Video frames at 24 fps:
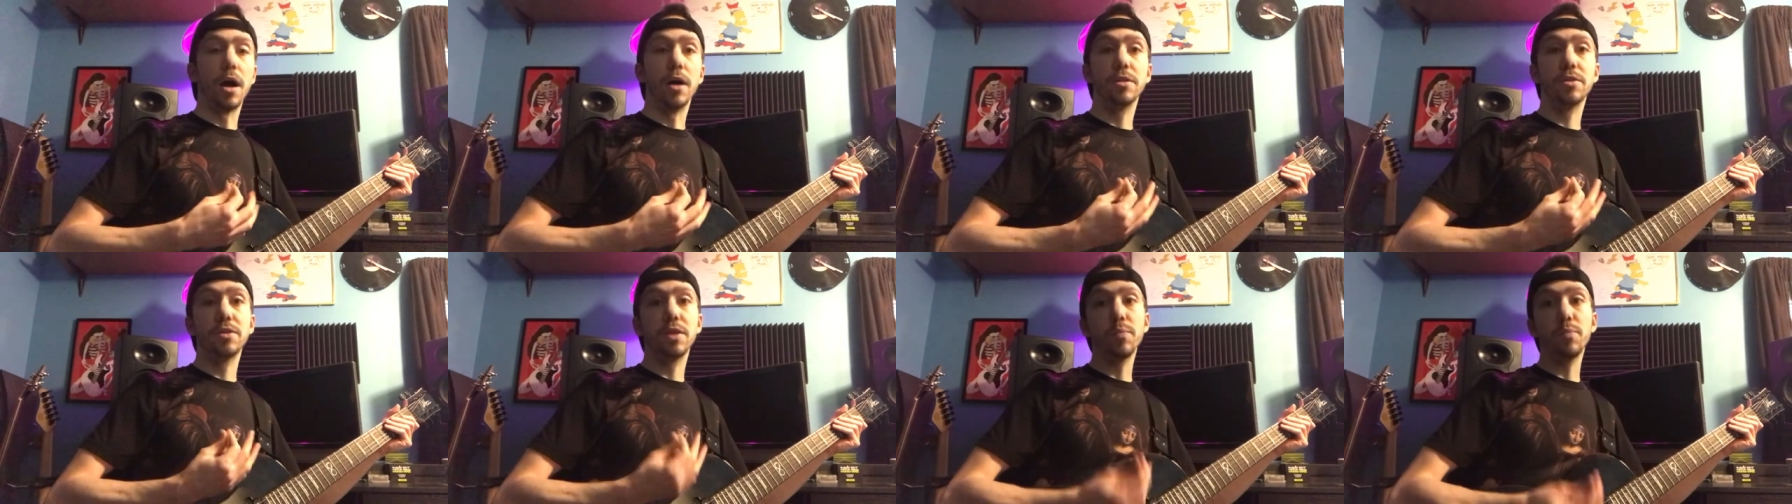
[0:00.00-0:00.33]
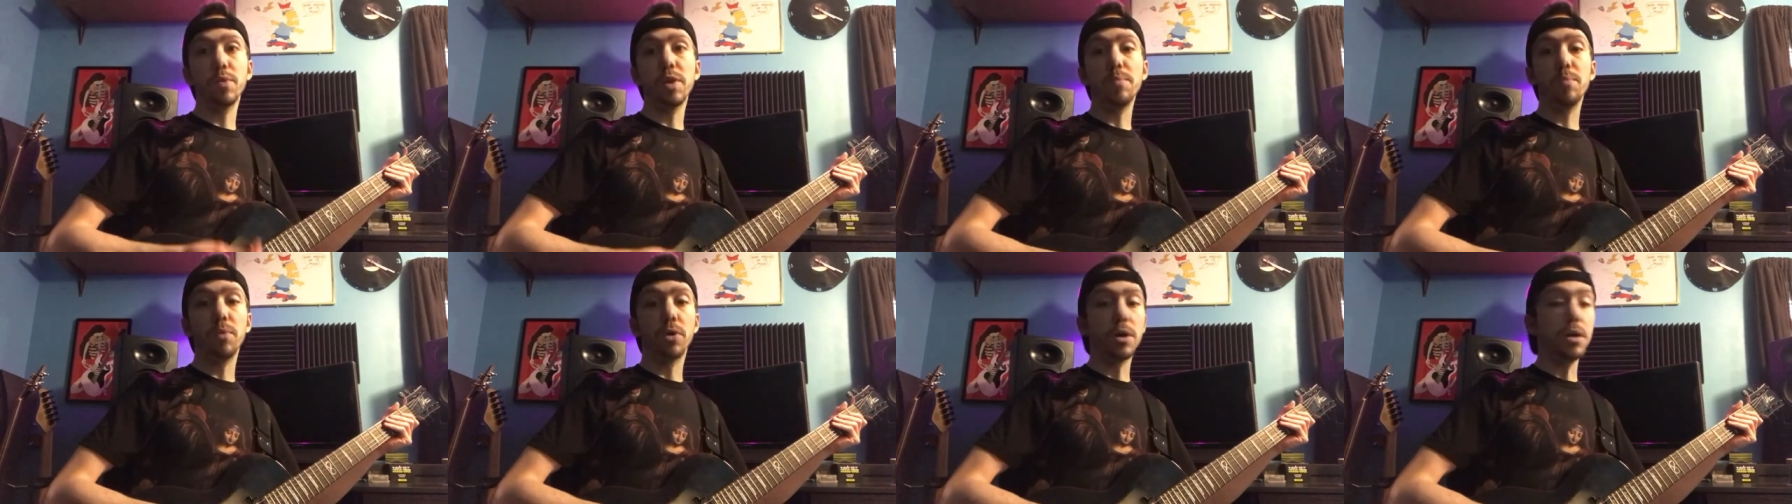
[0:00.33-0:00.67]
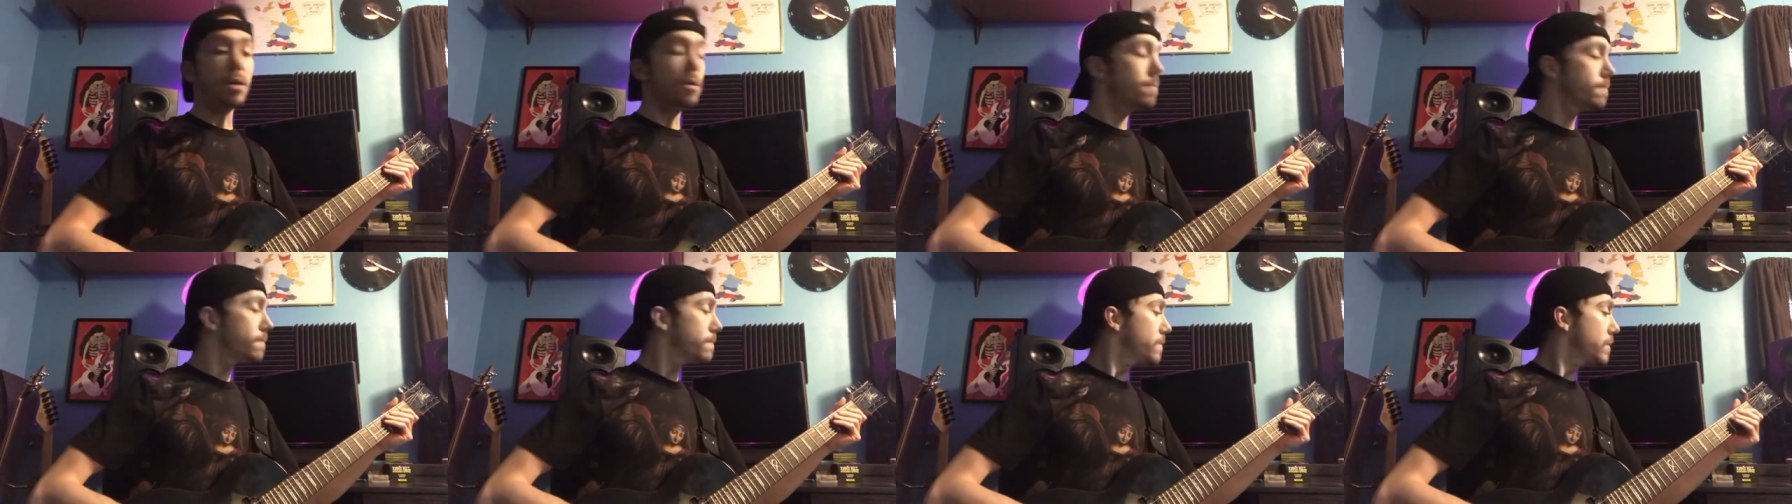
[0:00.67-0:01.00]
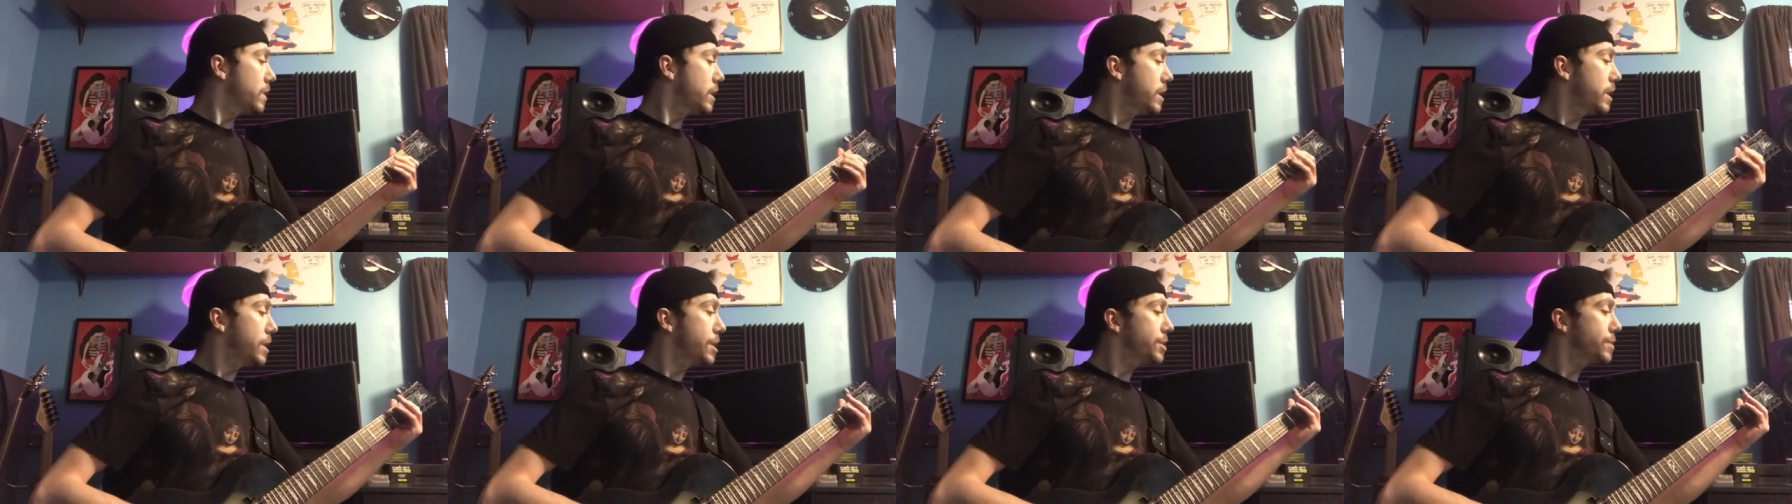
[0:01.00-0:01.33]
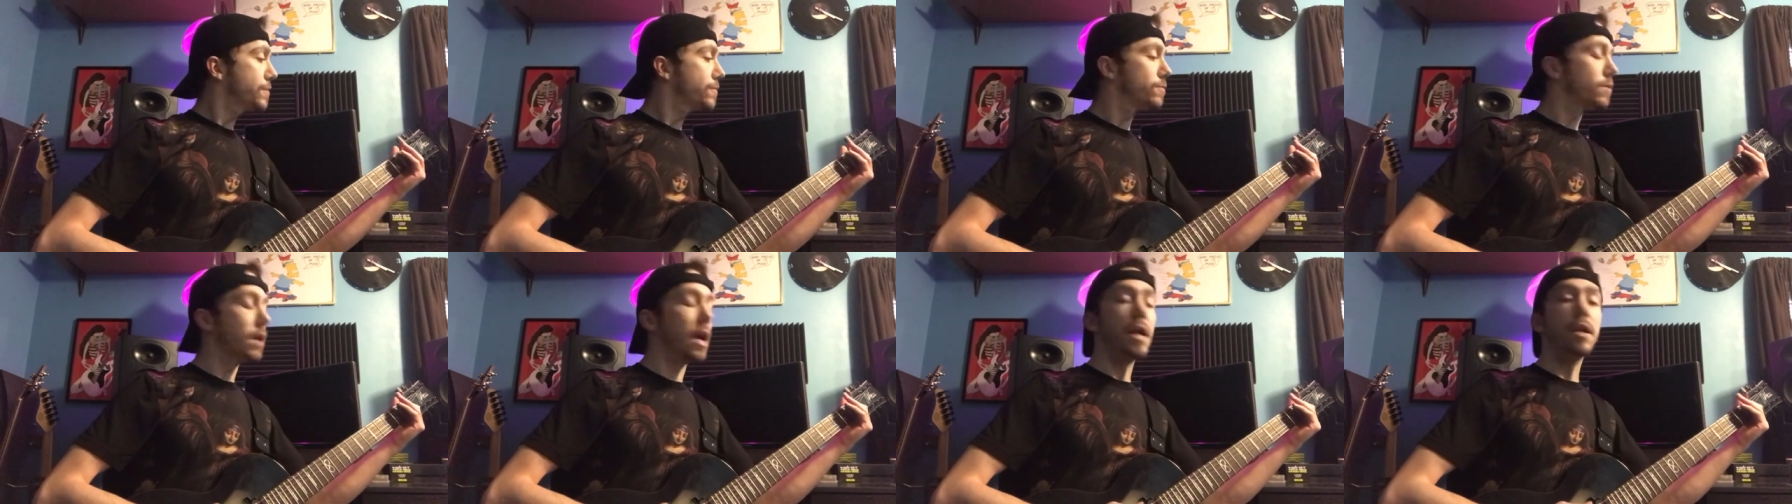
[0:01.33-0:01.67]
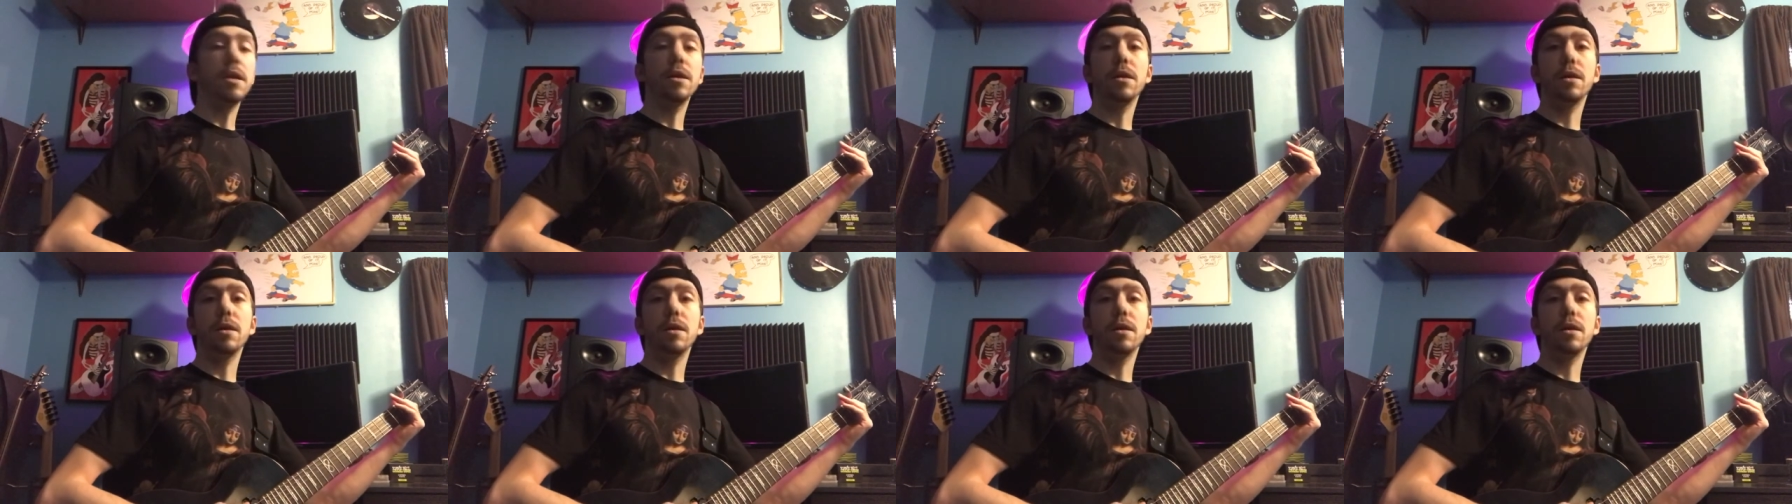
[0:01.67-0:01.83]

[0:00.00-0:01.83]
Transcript: Simply put, each fret